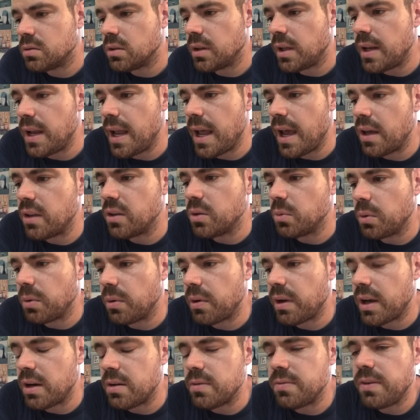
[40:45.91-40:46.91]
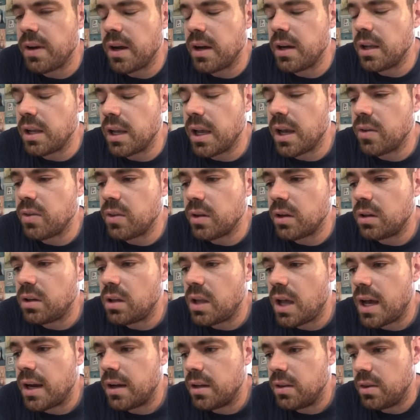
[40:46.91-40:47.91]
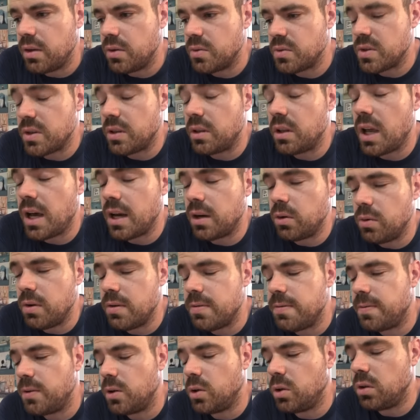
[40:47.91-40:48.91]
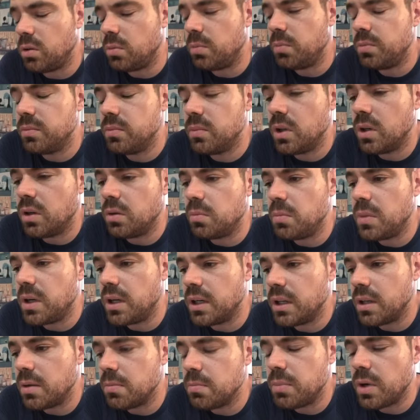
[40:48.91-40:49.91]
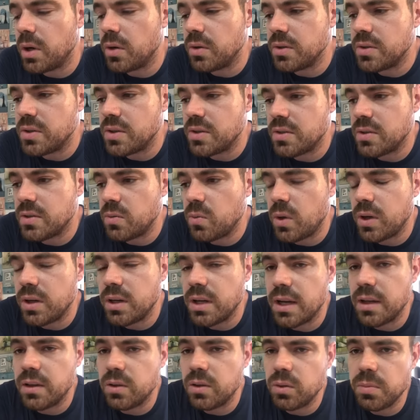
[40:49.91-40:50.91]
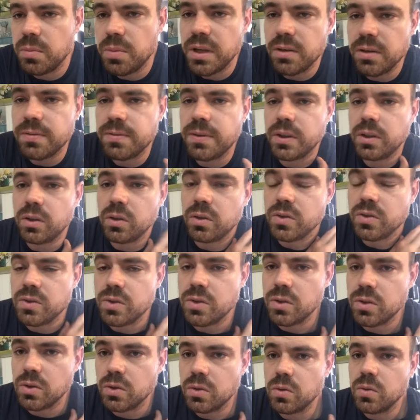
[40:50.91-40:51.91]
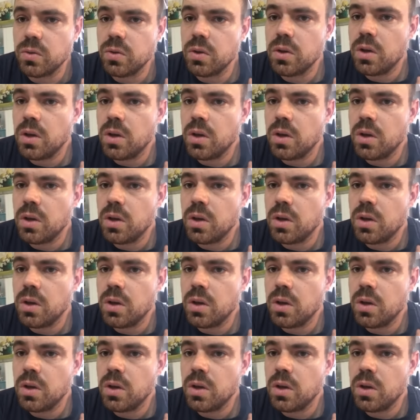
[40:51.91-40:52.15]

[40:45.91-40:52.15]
And now that we're kind of finding out that there was a lot of referral, you know, money and bonuses and whatnot that were being funneled to